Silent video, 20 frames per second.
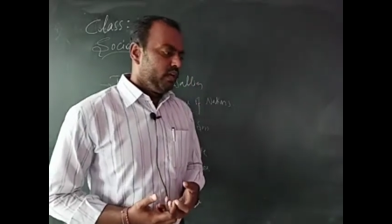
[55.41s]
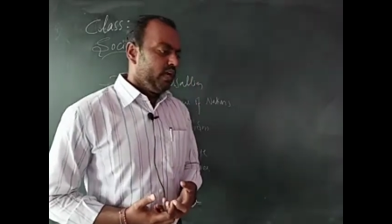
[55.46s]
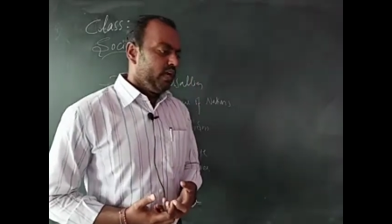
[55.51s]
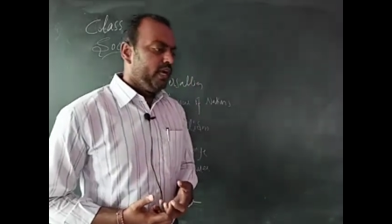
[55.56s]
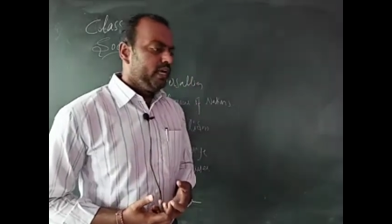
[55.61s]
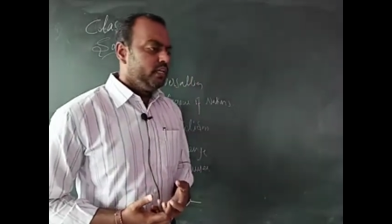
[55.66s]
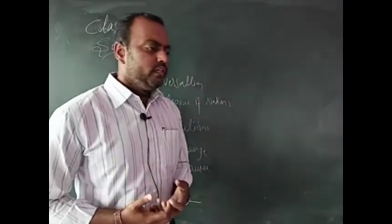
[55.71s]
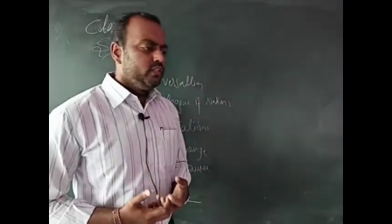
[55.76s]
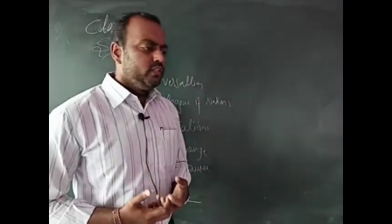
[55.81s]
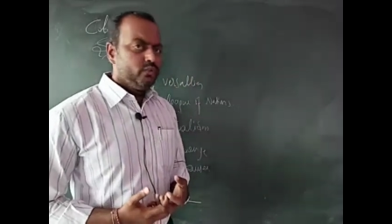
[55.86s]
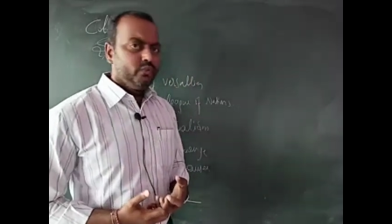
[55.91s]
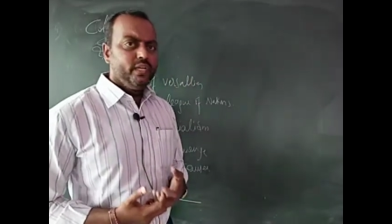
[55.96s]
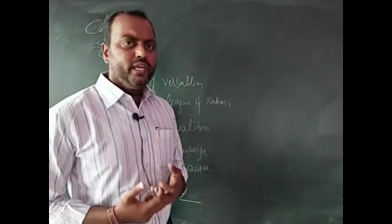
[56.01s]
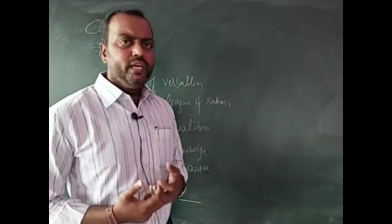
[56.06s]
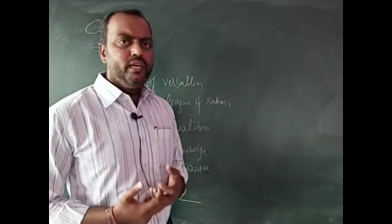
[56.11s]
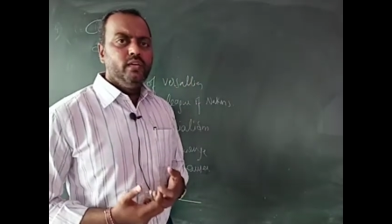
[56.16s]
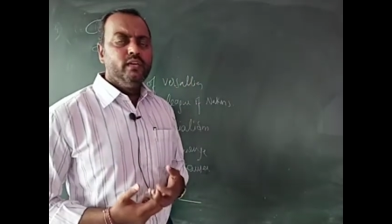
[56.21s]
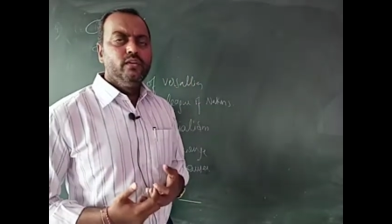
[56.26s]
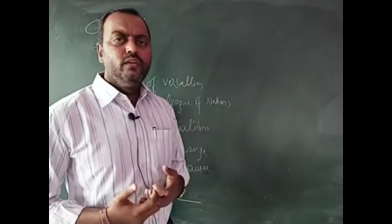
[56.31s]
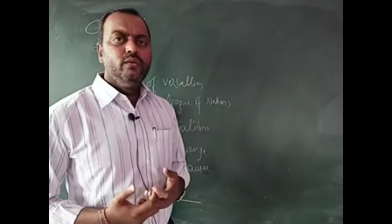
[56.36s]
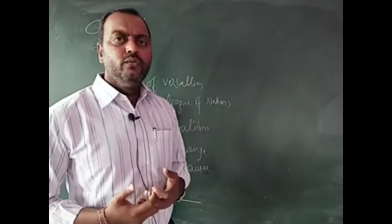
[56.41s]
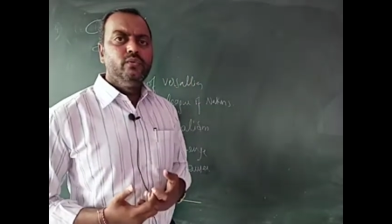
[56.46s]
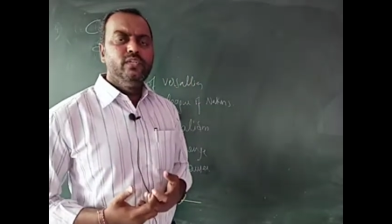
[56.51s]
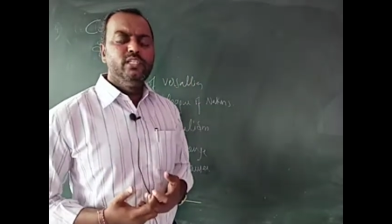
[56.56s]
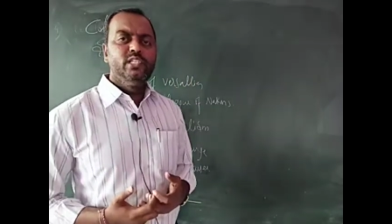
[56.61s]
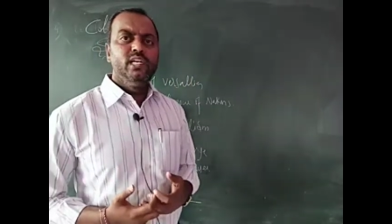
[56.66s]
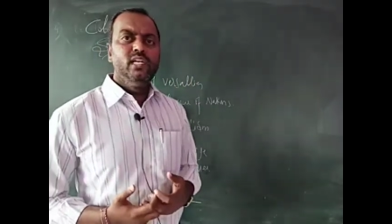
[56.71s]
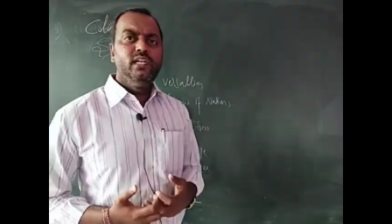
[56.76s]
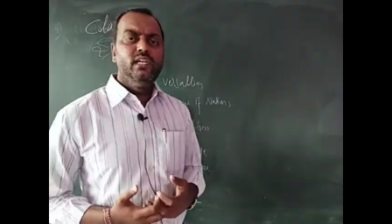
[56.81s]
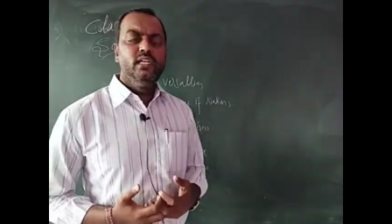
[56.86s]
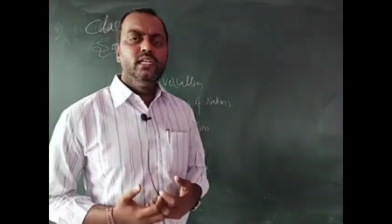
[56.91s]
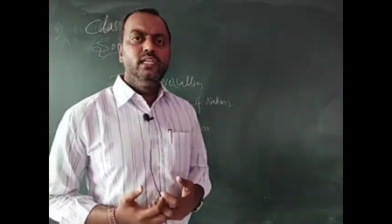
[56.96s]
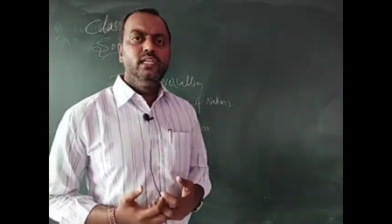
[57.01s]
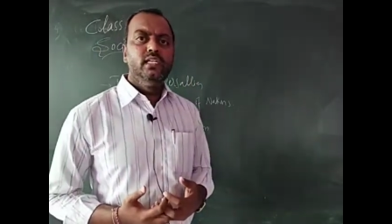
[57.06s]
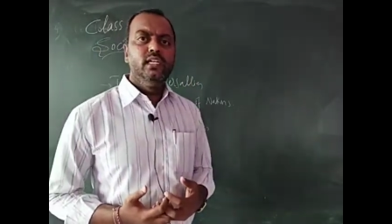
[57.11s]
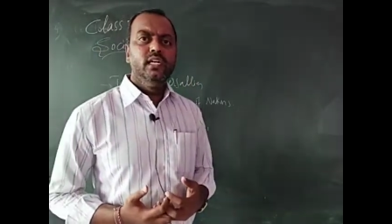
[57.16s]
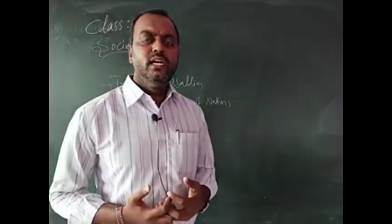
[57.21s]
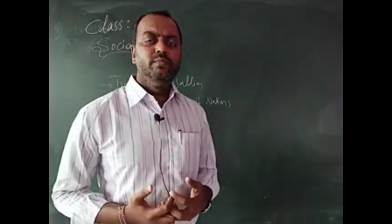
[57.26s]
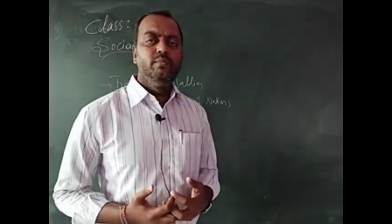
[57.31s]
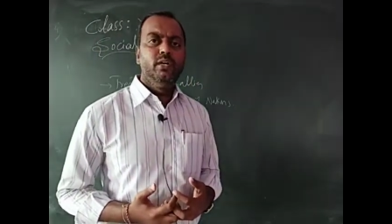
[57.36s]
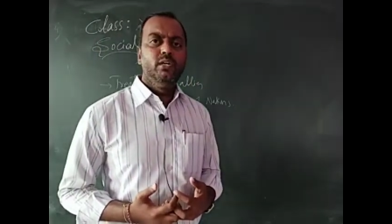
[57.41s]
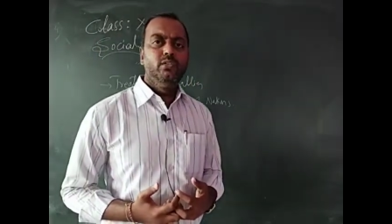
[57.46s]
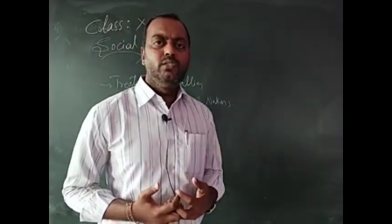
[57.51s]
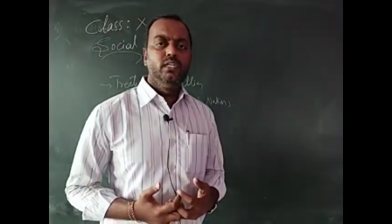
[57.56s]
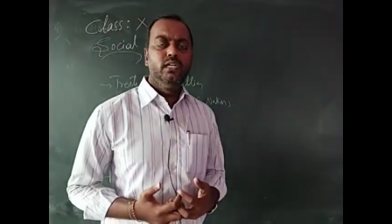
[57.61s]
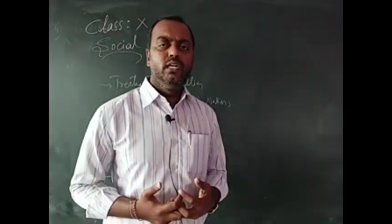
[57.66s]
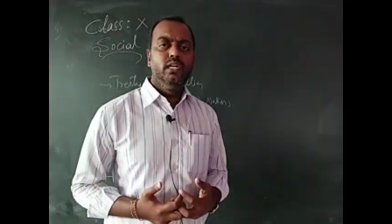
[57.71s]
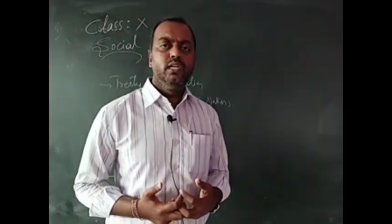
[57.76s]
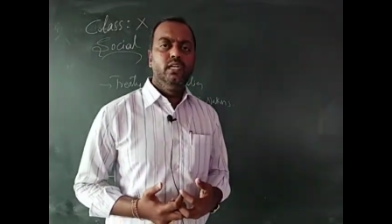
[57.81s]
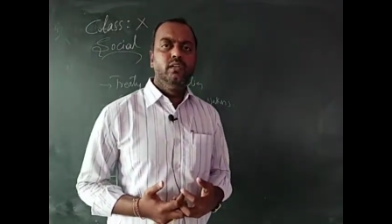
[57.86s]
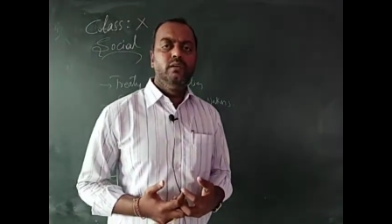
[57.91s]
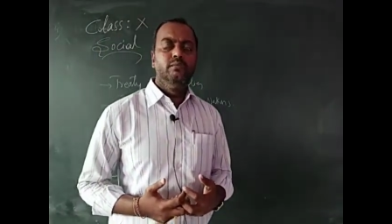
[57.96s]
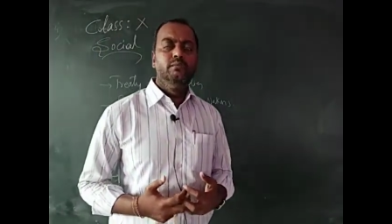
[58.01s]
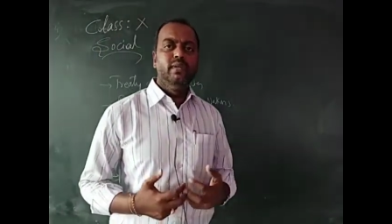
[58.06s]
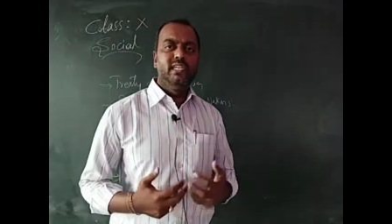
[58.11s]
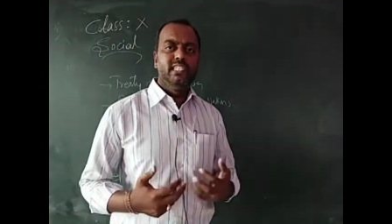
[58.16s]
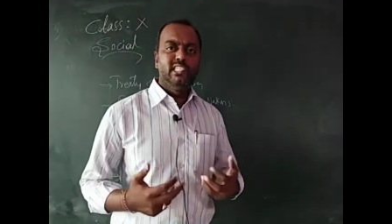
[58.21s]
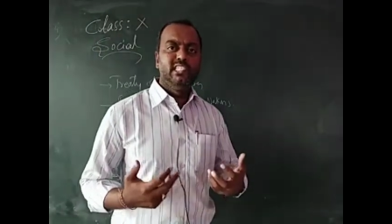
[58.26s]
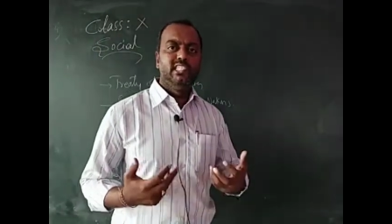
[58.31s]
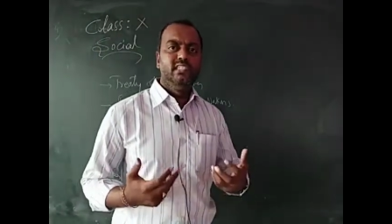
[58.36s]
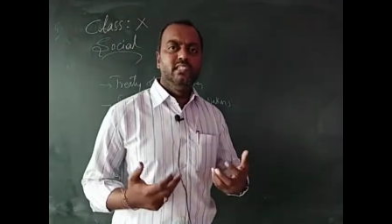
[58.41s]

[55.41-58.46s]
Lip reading: And today we shall learn about much